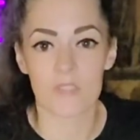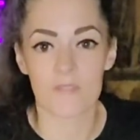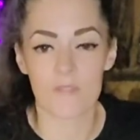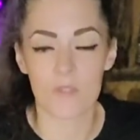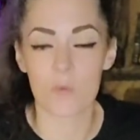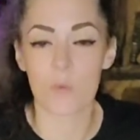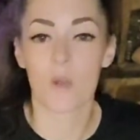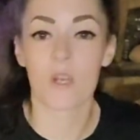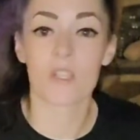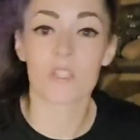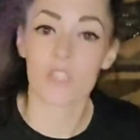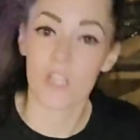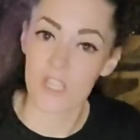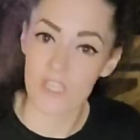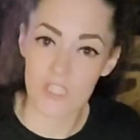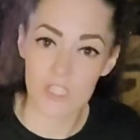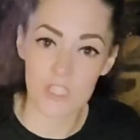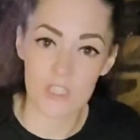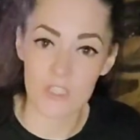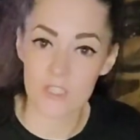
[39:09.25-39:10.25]
If you want to
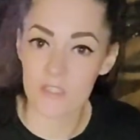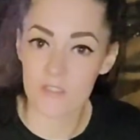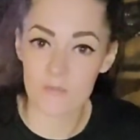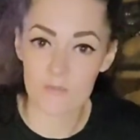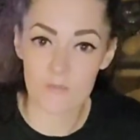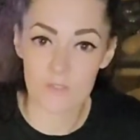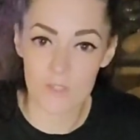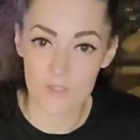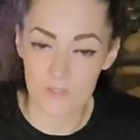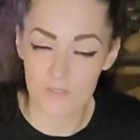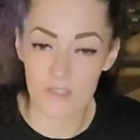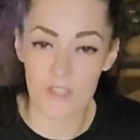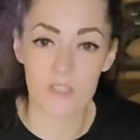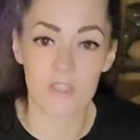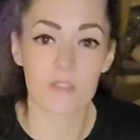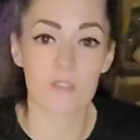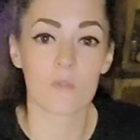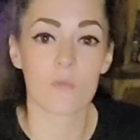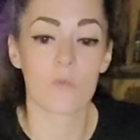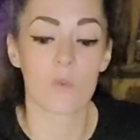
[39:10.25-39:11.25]
change it to
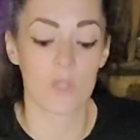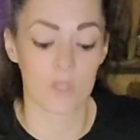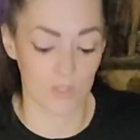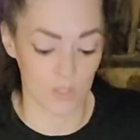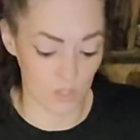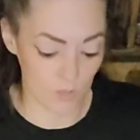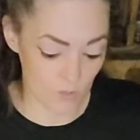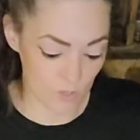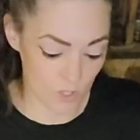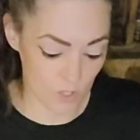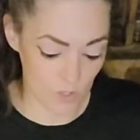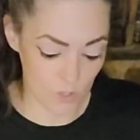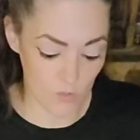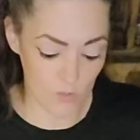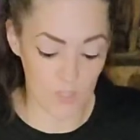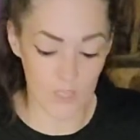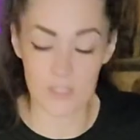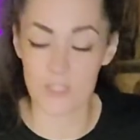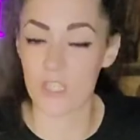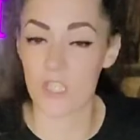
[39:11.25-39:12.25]
fit what you
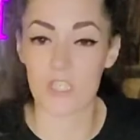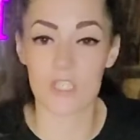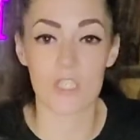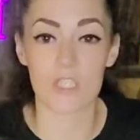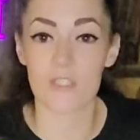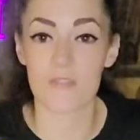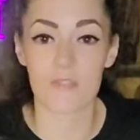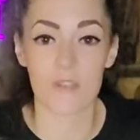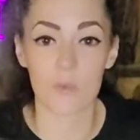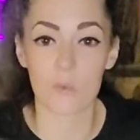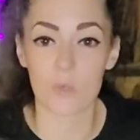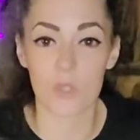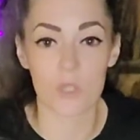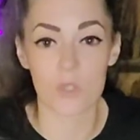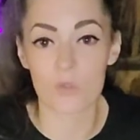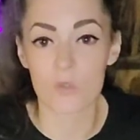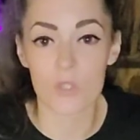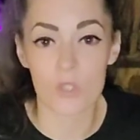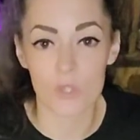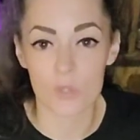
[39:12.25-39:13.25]
do, then change it to fit what
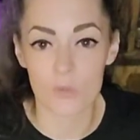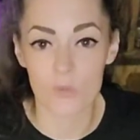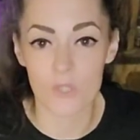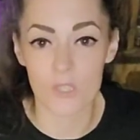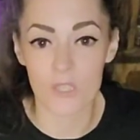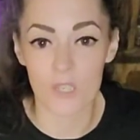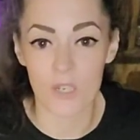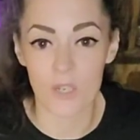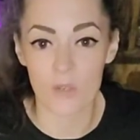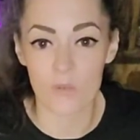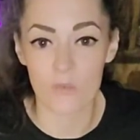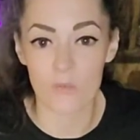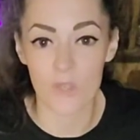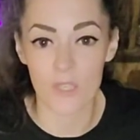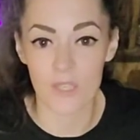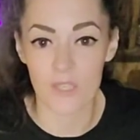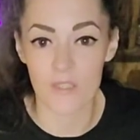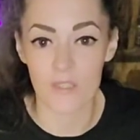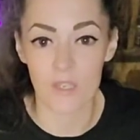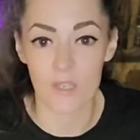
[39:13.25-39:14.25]
you do, you know,
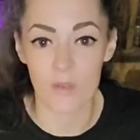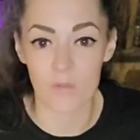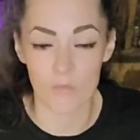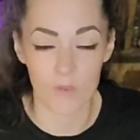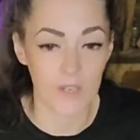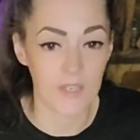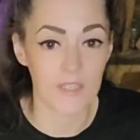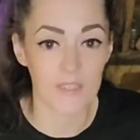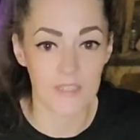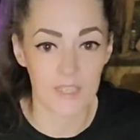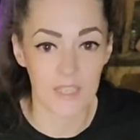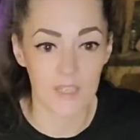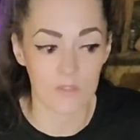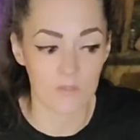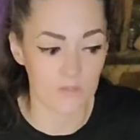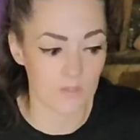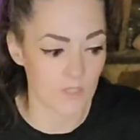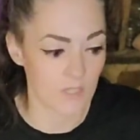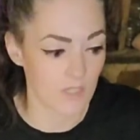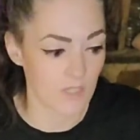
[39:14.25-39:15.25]
and write it
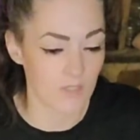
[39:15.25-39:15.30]
down